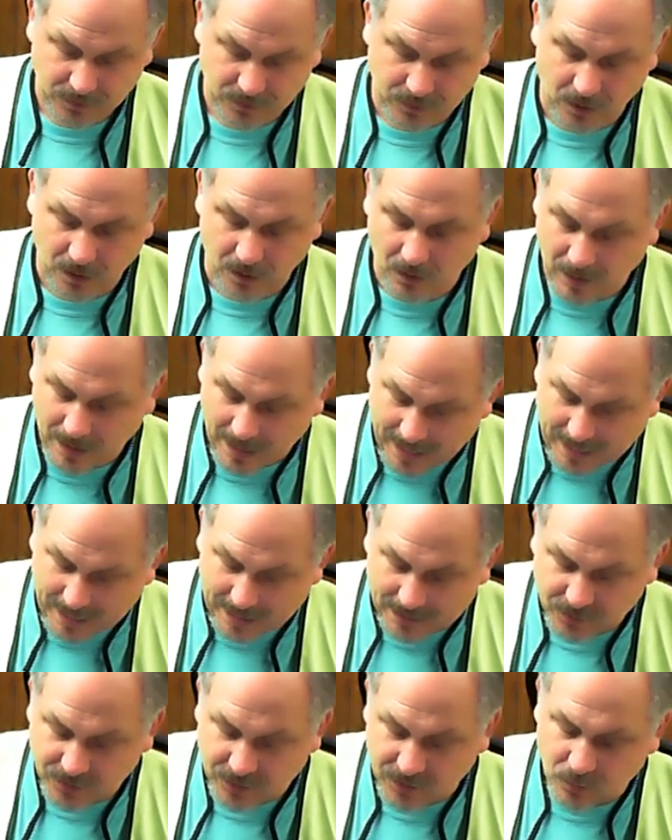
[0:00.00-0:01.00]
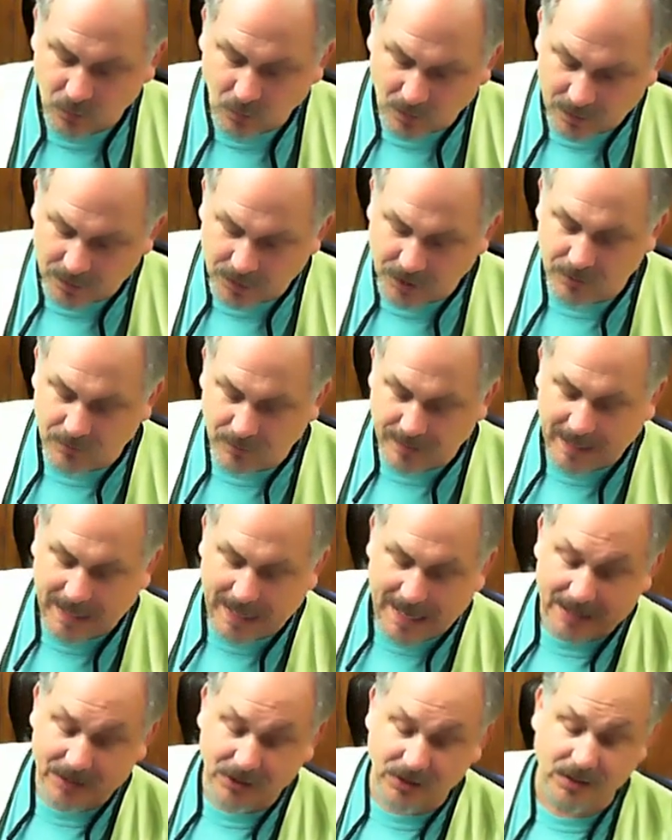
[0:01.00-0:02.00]
So I ask you, what is your
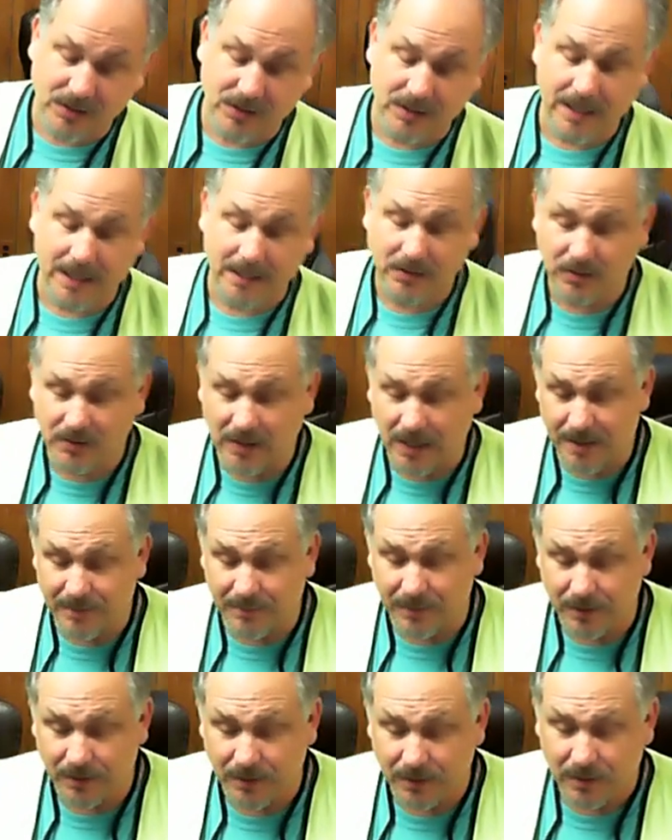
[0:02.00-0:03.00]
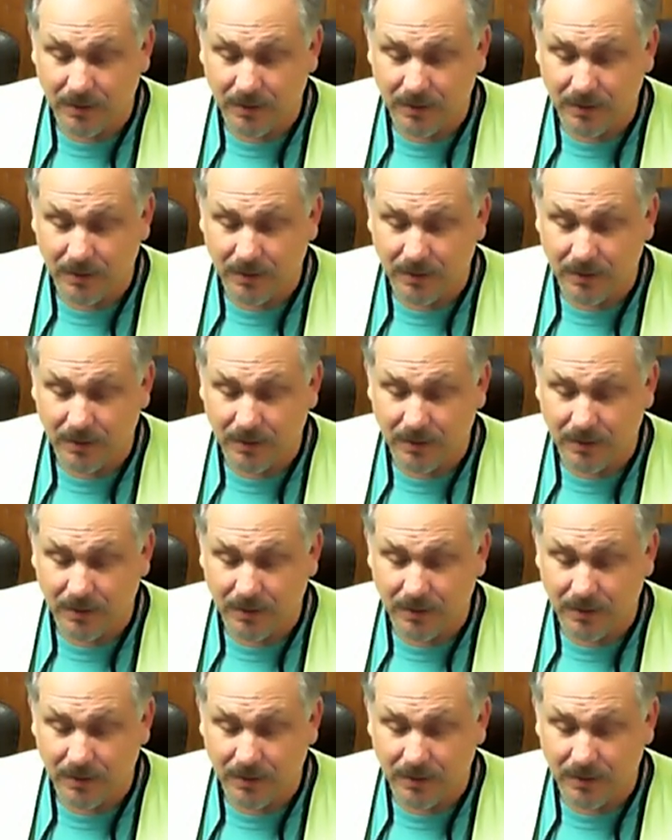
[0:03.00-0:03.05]
reaction to that statement?